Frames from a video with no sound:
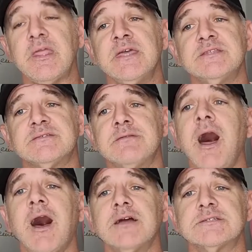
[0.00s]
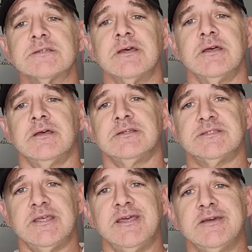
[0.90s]
is not
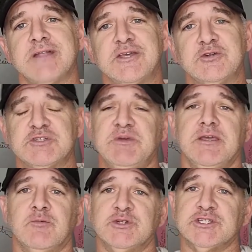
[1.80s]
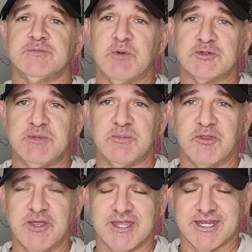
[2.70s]
singing like you speak, which is most people
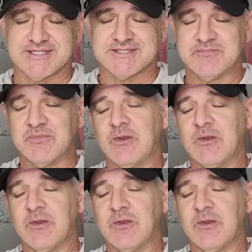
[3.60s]
think it is.